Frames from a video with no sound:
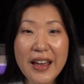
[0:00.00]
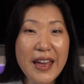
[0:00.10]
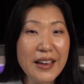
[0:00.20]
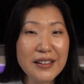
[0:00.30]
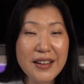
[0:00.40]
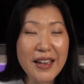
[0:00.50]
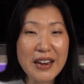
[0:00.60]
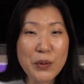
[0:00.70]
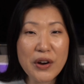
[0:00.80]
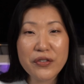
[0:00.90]
It could take
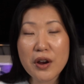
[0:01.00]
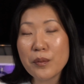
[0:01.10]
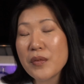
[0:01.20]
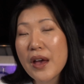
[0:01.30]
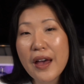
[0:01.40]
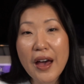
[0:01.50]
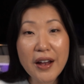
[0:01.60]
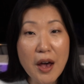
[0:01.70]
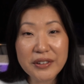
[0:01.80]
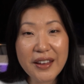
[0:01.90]
anywhere from a
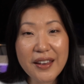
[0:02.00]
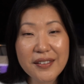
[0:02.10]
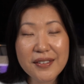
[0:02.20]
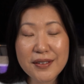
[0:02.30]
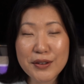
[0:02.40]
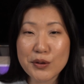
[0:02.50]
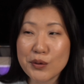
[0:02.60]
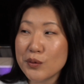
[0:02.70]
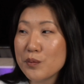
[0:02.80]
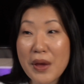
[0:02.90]
couple days
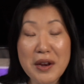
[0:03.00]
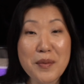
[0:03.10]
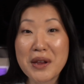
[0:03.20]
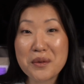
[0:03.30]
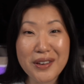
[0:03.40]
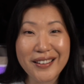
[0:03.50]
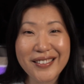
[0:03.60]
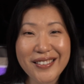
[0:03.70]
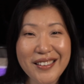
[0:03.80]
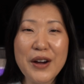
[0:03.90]
to many, many
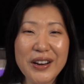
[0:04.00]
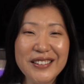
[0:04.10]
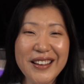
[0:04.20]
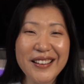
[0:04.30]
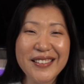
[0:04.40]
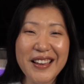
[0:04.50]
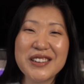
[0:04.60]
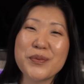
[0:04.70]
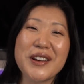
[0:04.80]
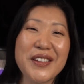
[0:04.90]
weeks. I want to take a second
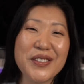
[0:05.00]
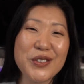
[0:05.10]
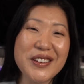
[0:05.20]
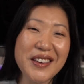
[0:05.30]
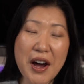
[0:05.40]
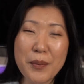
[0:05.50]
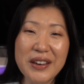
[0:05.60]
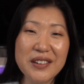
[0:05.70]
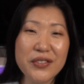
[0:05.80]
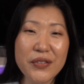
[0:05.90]
to put on screen the
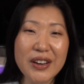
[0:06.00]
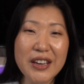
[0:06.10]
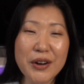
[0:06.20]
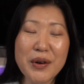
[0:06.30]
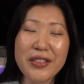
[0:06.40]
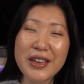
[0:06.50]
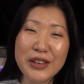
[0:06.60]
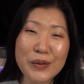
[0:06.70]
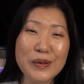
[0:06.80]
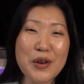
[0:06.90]
comment of the video.
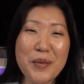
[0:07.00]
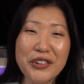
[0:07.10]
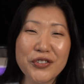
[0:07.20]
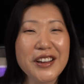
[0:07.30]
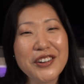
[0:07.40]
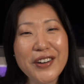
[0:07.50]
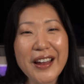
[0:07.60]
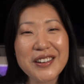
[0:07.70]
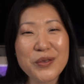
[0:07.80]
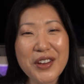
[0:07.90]
Thank you so much for
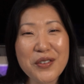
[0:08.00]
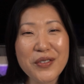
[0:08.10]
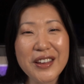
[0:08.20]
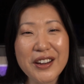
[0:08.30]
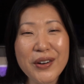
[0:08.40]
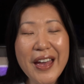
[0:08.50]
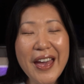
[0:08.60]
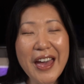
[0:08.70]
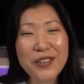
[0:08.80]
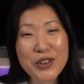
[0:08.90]
interacting with our video.
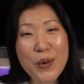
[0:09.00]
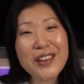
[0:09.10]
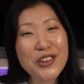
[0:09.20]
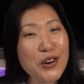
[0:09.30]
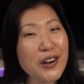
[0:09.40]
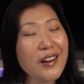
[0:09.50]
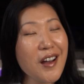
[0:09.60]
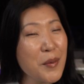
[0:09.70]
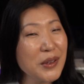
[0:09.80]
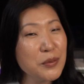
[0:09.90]
And if you want your
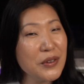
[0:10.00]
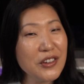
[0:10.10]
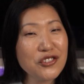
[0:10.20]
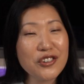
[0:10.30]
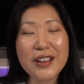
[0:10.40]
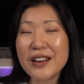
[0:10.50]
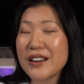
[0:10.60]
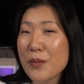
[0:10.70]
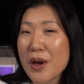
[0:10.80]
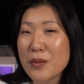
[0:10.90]
comment to be featured in an
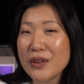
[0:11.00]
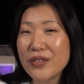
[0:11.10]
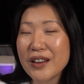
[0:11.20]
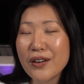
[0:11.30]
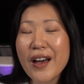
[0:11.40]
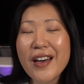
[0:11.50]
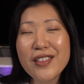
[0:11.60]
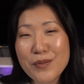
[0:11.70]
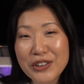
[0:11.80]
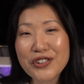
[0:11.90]
upcoming video,
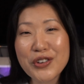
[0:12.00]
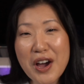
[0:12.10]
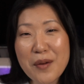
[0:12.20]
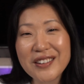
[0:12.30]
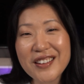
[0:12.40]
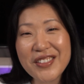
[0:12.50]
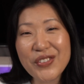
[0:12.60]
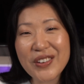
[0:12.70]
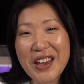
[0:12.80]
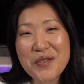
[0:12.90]
then make sure you comment on this
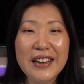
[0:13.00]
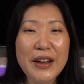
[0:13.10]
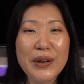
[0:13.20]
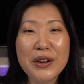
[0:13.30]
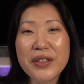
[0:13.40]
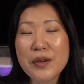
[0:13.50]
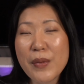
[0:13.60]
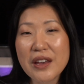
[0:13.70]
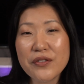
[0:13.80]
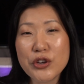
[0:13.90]
video. Now, I don't think
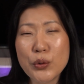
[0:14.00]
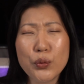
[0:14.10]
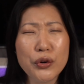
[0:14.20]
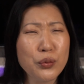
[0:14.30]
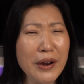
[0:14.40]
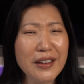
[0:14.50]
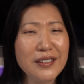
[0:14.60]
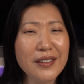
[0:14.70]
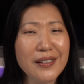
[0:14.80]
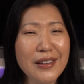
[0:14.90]
many of you would run
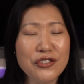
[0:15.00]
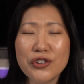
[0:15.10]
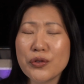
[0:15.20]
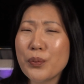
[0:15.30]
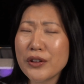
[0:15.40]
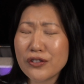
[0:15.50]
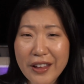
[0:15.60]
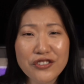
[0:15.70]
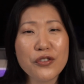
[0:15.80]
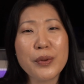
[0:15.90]
into this issue, but
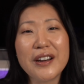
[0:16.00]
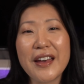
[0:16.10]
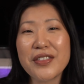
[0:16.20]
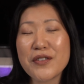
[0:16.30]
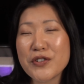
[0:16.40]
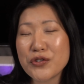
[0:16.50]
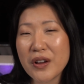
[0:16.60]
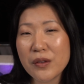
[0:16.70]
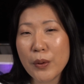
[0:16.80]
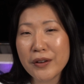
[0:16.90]
let's just put it out there for
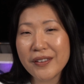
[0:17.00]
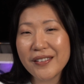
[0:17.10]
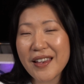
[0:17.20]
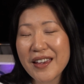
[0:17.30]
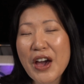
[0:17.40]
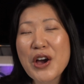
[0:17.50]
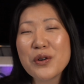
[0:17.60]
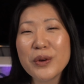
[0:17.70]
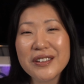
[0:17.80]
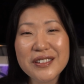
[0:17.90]
transparency's sake.
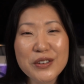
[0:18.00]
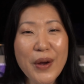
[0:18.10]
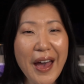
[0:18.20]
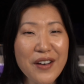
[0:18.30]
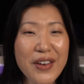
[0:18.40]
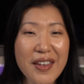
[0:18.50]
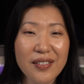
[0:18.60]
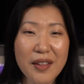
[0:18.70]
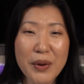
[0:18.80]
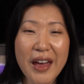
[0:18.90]
We do have a
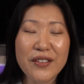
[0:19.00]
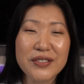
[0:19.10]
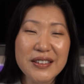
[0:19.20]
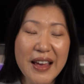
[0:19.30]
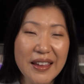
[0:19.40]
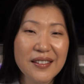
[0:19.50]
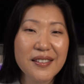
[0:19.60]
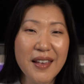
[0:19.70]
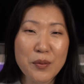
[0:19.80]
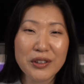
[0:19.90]
limit of ten
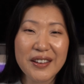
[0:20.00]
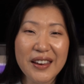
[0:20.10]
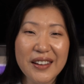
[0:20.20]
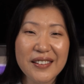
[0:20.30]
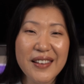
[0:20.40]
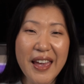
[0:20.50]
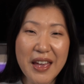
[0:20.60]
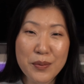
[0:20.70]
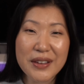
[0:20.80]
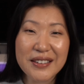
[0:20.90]
simultaneous
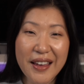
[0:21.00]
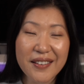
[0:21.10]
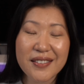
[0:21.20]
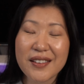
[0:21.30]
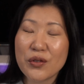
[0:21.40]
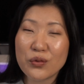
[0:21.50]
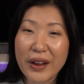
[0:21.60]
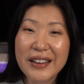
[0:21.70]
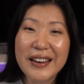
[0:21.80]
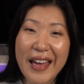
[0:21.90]
A B tests
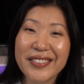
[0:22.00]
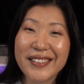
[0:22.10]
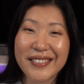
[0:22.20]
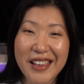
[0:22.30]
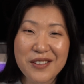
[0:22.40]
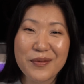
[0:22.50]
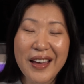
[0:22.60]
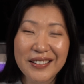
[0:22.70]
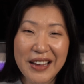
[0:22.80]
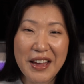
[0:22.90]
running at the same
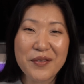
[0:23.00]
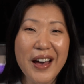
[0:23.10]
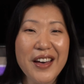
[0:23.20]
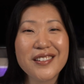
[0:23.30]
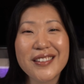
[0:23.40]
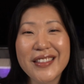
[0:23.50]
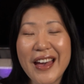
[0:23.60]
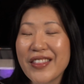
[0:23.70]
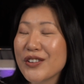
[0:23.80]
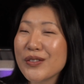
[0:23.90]
time. Other than
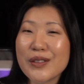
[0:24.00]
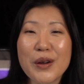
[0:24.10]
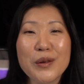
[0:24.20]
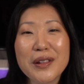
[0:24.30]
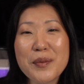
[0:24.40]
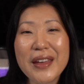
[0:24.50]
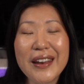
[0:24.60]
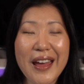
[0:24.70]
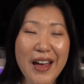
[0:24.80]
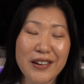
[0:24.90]
that, there's no
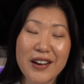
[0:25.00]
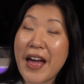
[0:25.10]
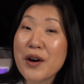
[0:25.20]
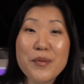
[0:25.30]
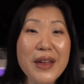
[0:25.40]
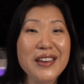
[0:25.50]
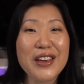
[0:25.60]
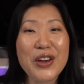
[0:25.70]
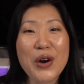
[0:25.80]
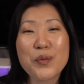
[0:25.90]
limit on how many
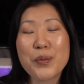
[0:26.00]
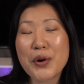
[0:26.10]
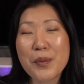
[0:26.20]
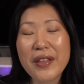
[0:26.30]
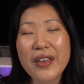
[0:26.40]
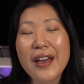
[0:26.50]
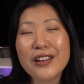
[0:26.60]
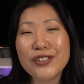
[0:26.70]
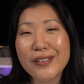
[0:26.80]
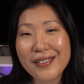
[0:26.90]
can go per month,
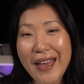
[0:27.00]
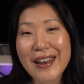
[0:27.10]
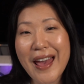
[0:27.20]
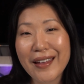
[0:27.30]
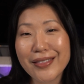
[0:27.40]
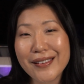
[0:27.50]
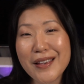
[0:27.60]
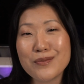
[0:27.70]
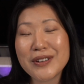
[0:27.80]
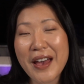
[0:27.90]
just ten at the
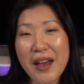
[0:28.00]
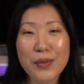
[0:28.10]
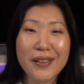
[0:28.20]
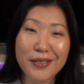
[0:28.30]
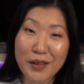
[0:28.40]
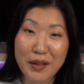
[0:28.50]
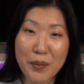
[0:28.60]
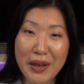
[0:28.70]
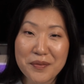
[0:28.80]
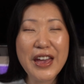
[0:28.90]
same time is the
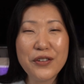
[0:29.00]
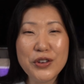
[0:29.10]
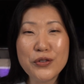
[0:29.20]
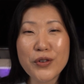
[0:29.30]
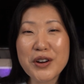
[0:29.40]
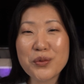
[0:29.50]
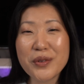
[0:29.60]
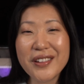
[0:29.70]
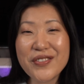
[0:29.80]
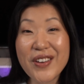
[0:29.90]
limit. If you've run a
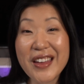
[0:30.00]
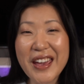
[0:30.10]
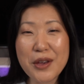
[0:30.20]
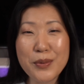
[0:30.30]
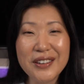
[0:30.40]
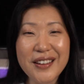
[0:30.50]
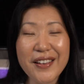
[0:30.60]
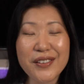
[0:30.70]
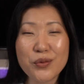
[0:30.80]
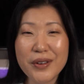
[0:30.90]
really fun A B
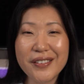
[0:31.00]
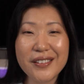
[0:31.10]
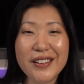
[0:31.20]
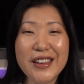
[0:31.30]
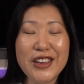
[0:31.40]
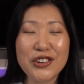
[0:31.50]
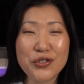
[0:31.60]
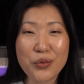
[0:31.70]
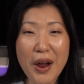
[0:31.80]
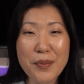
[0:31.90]
test recently,
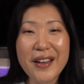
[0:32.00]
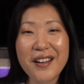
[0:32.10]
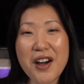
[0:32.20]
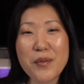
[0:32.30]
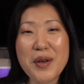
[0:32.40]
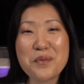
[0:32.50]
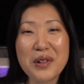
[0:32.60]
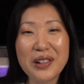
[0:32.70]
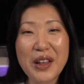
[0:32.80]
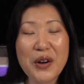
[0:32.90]
drop that comment
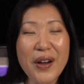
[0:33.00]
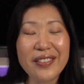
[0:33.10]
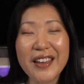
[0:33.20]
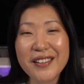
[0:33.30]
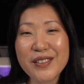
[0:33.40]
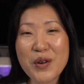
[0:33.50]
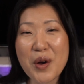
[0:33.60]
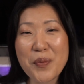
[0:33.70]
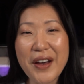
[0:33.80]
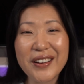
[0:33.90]
below and let us know
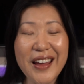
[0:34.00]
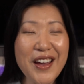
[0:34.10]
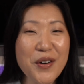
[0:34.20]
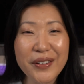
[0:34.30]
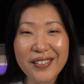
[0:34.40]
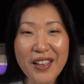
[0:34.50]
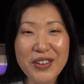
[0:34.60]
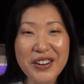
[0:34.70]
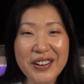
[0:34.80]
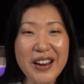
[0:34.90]
about it. I always love
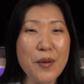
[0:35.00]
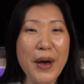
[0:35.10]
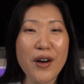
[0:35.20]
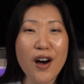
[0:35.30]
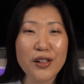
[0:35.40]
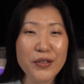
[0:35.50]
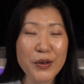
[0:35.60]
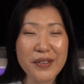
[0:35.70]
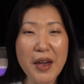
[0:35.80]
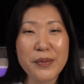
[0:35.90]
hearing about all of
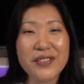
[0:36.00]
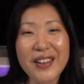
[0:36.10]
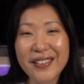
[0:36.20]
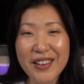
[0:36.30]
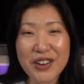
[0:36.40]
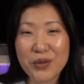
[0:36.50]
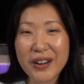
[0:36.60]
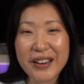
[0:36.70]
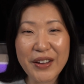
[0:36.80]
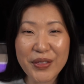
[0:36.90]
those types of tests that you're
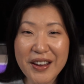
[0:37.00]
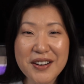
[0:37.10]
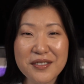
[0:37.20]
running out there.